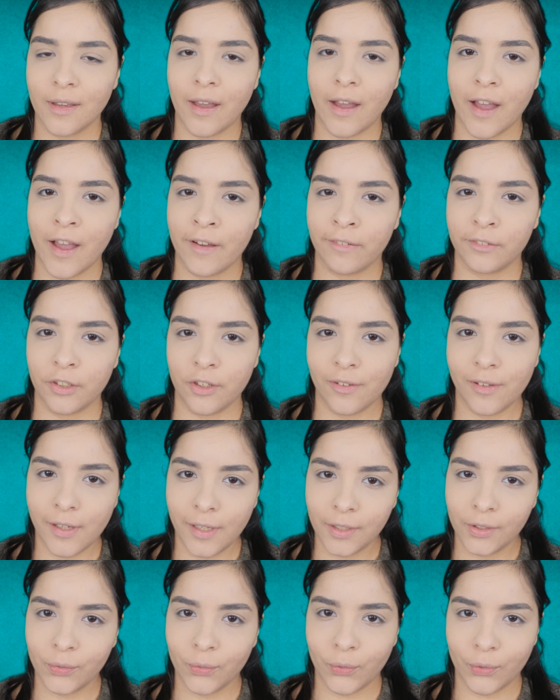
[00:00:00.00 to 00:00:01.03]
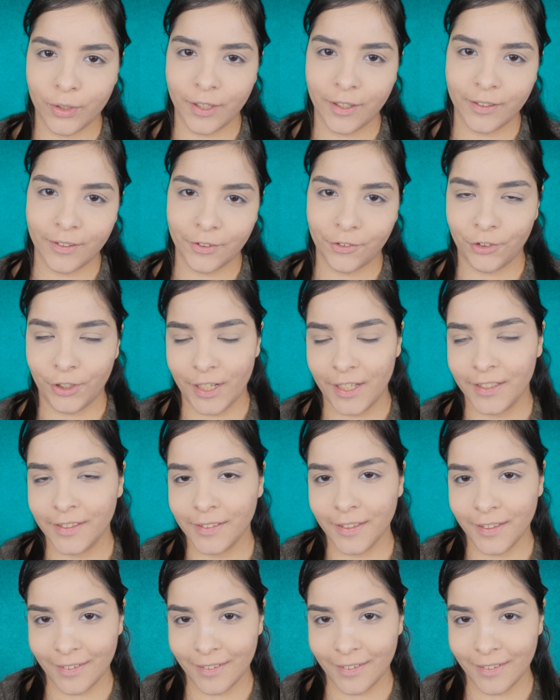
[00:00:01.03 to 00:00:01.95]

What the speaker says: after that we're gonna create a